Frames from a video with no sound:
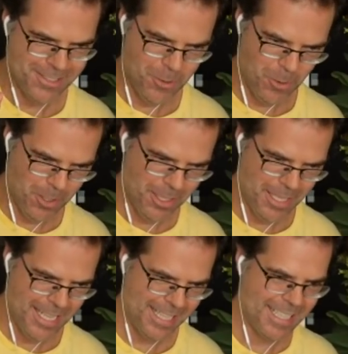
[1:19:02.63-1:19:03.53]
or
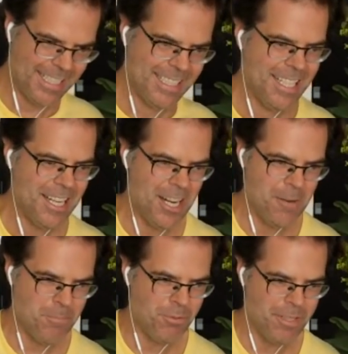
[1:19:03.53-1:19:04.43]
like a
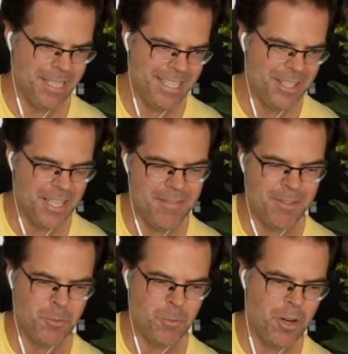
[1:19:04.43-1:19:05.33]
pre you know
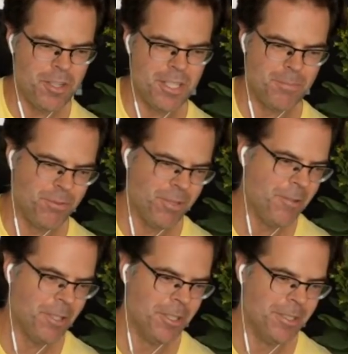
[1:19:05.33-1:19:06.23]
even worse a
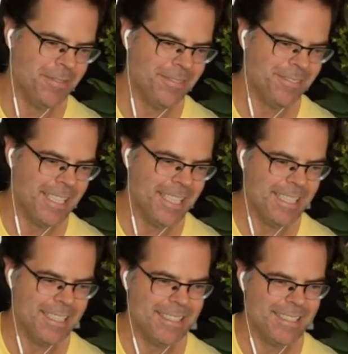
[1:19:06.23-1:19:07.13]
pre-roll right
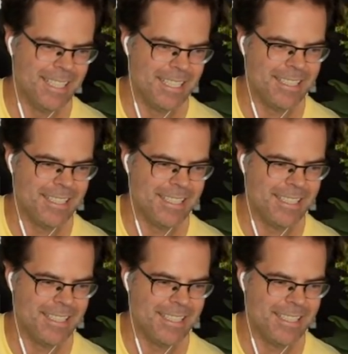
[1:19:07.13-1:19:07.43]
like